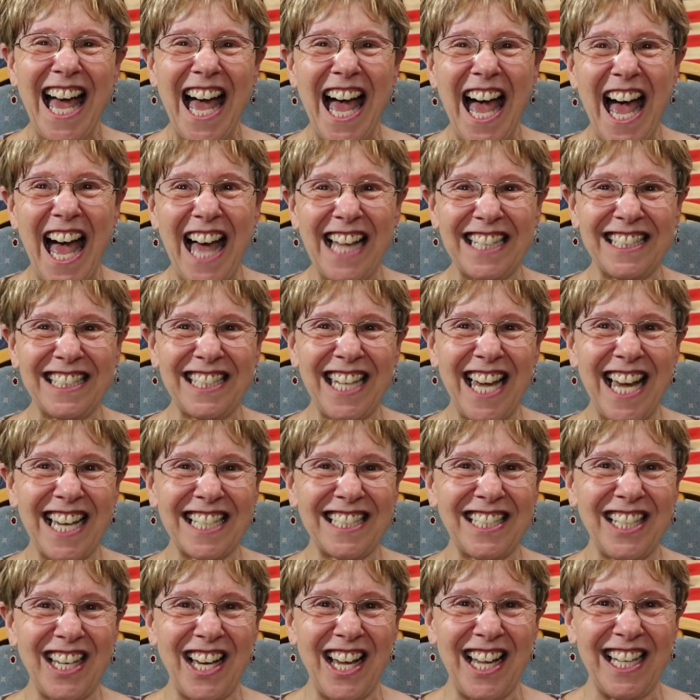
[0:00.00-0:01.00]
I'll talk
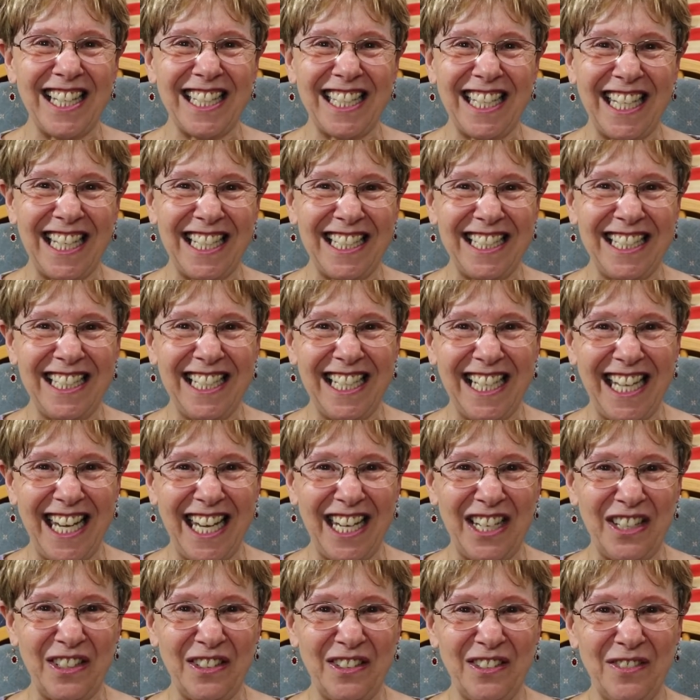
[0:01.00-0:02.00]
to you all again
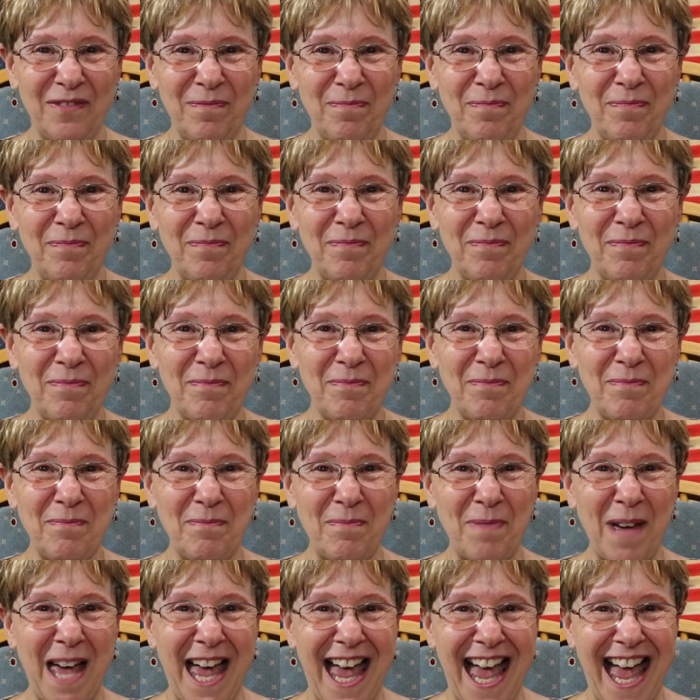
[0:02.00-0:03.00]
later.
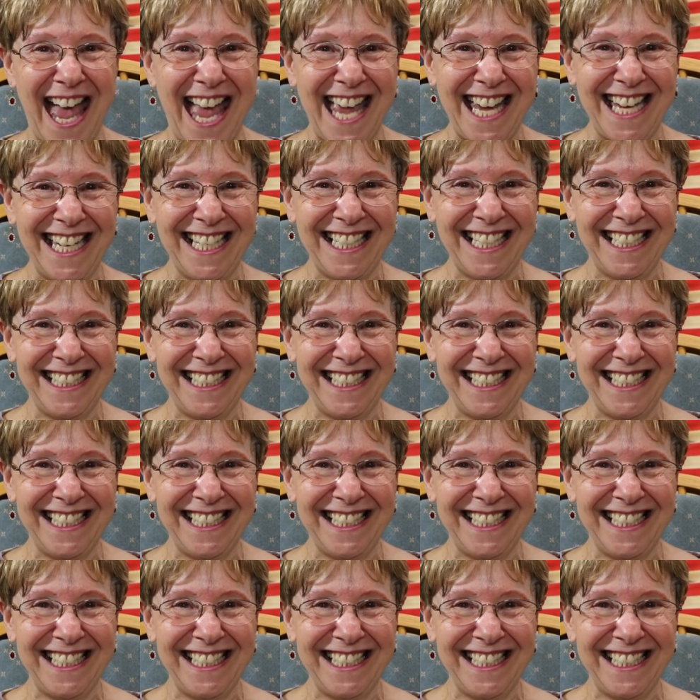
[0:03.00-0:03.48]
Bye.